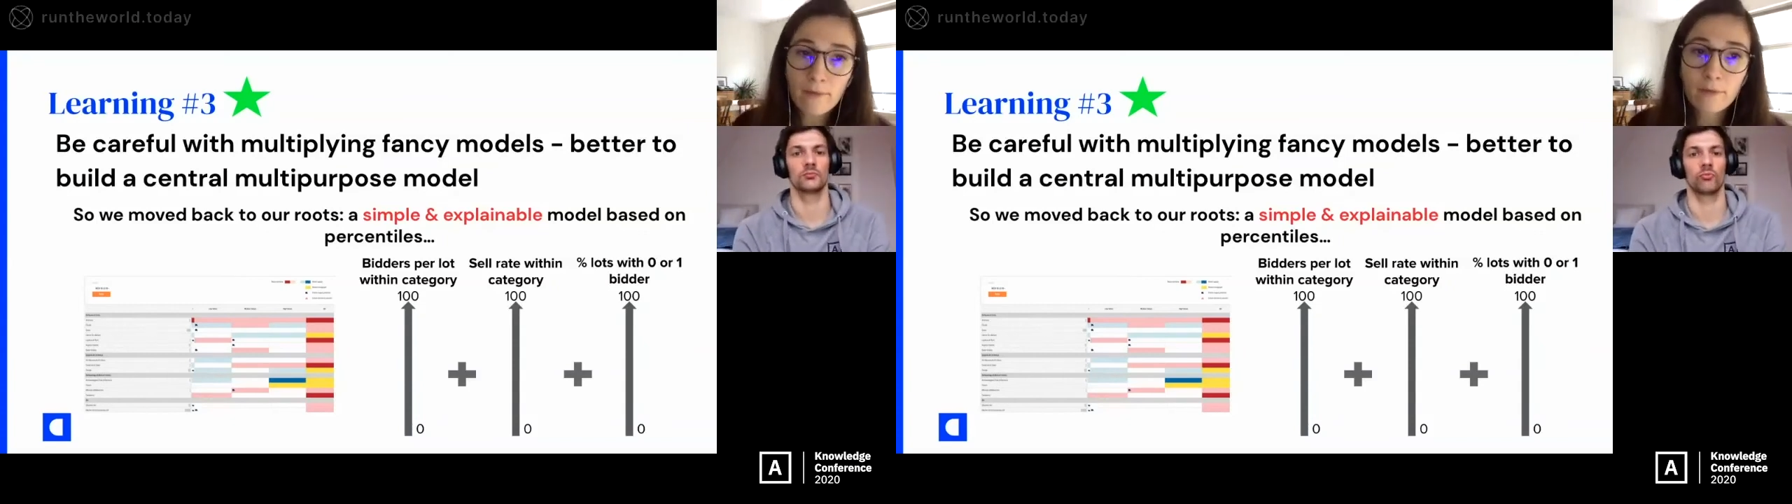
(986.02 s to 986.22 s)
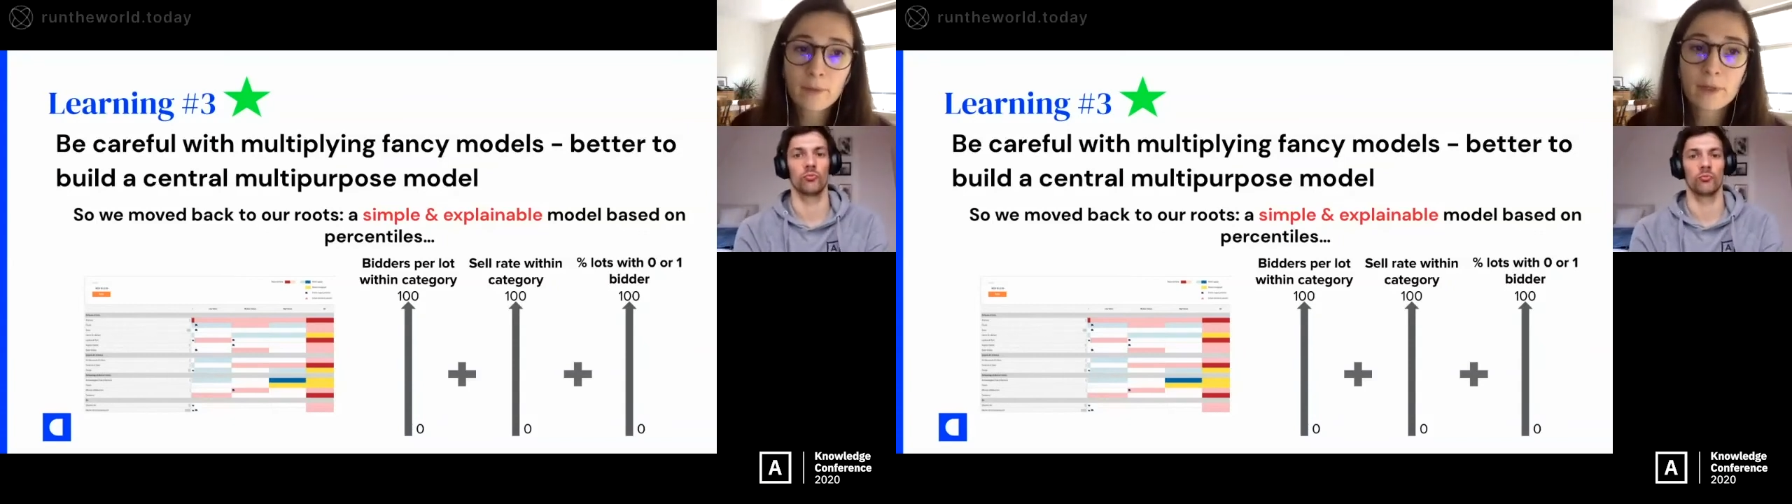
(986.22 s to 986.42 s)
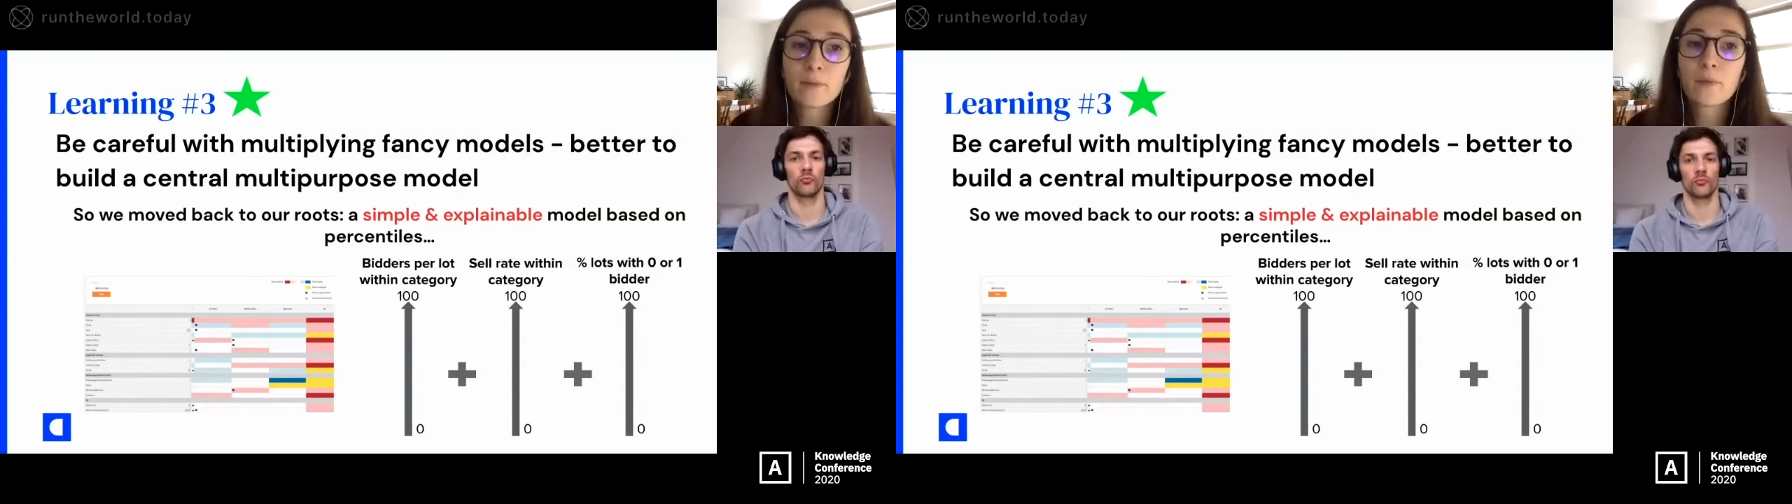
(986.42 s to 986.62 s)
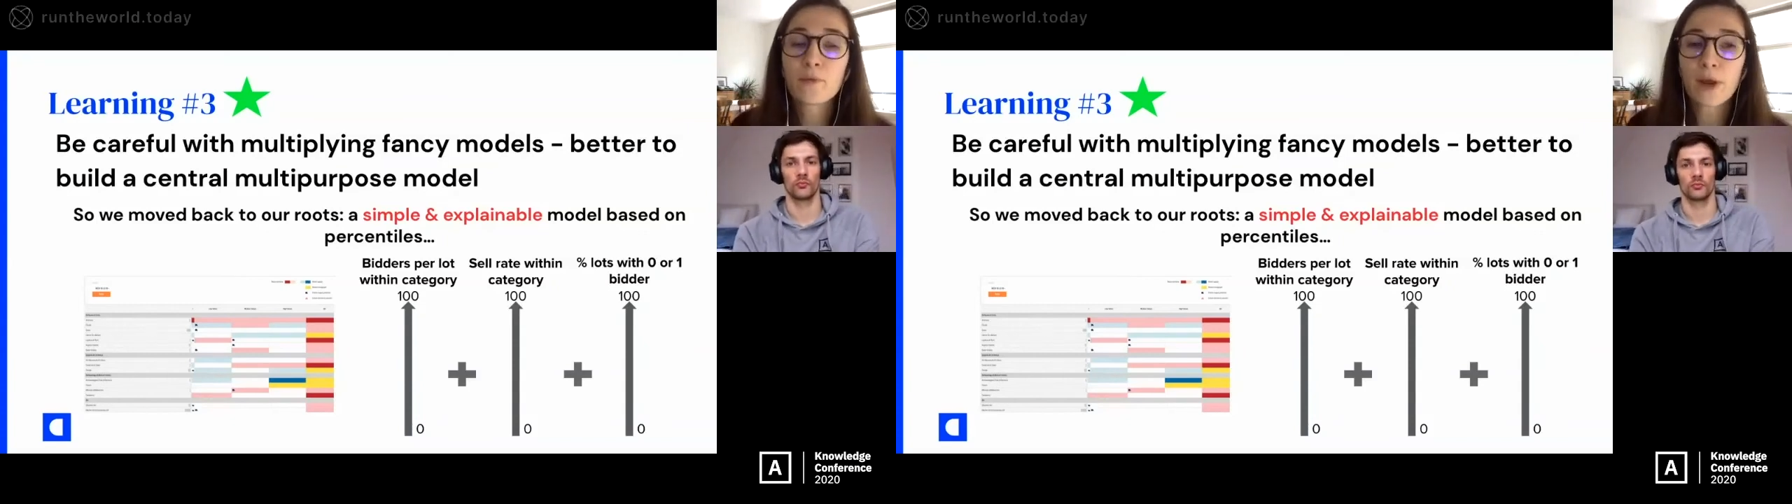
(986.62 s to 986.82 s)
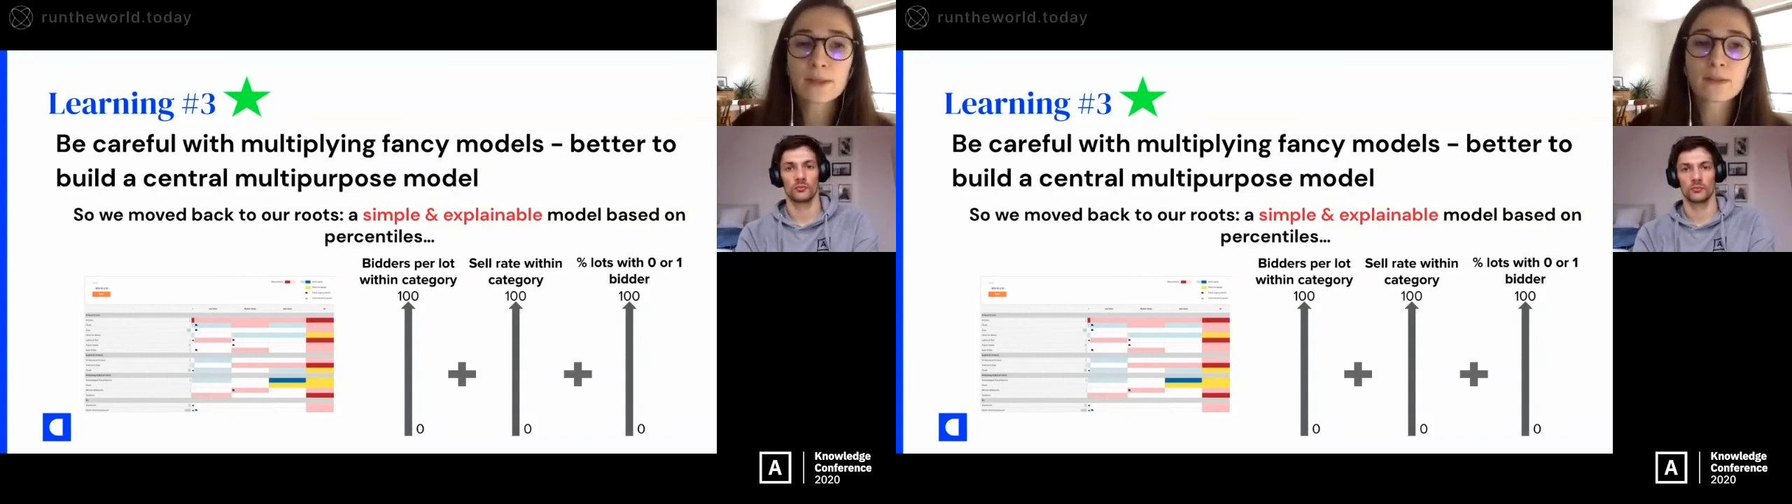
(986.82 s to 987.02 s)
a minimum
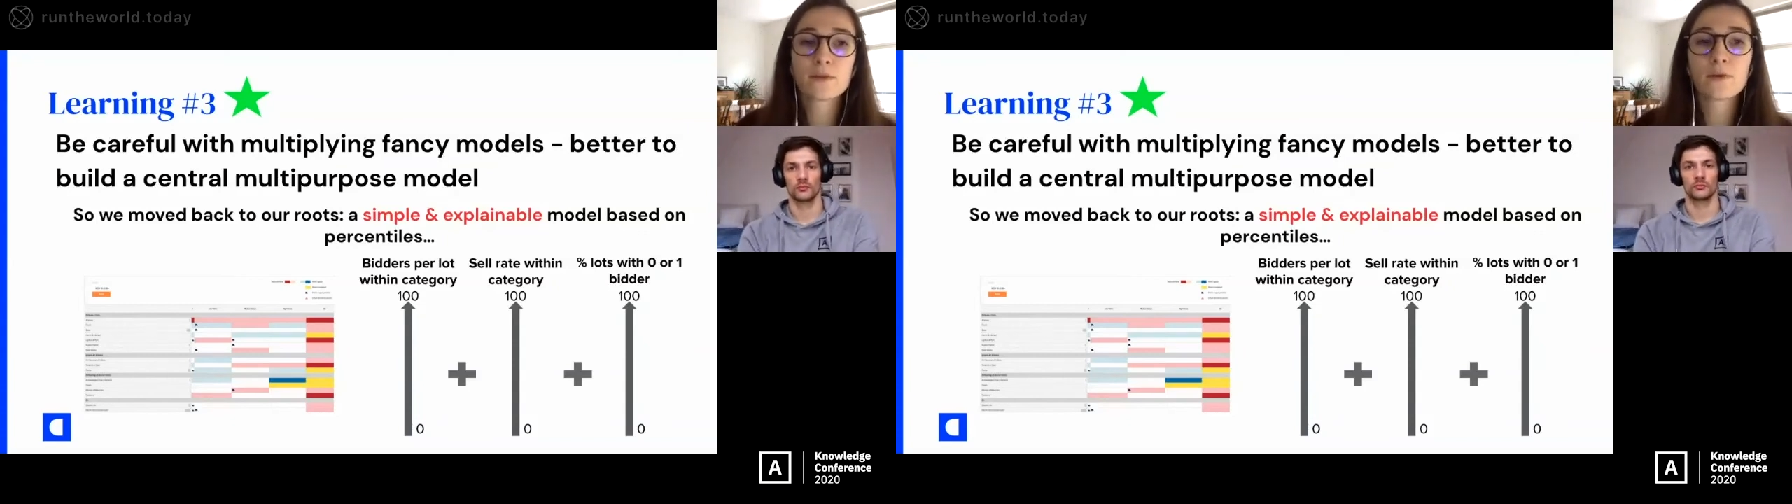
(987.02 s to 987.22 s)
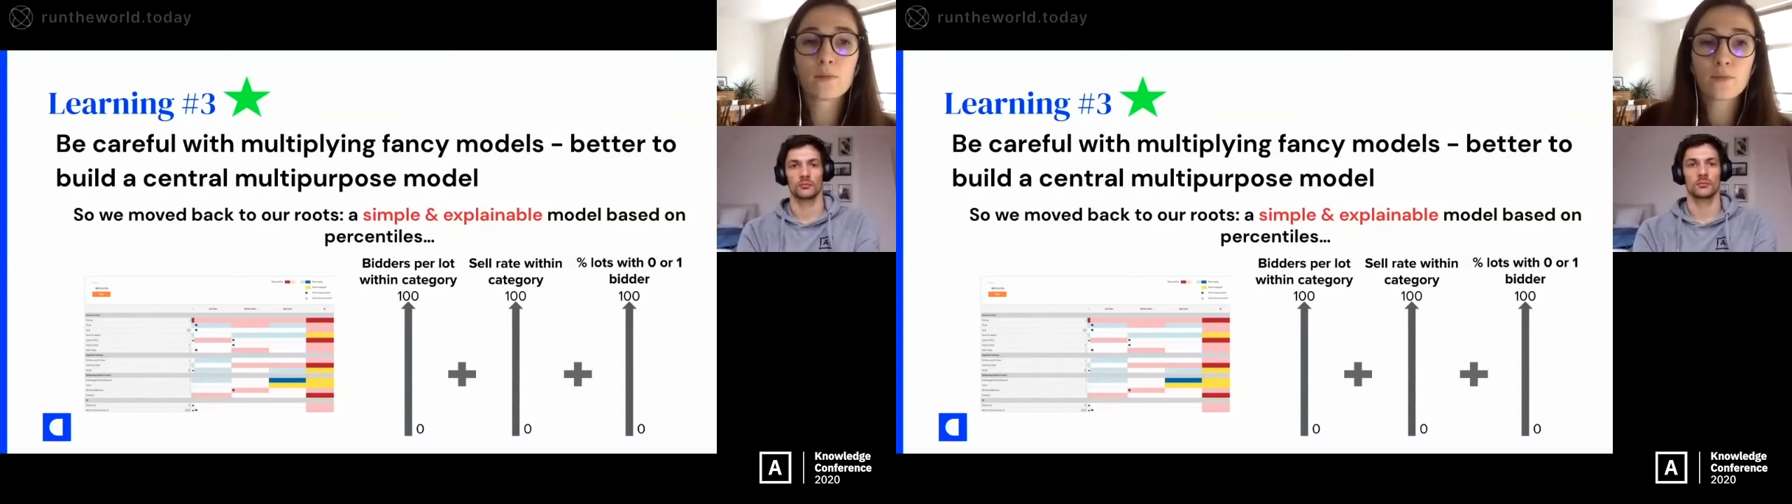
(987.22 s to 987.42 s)
price, so a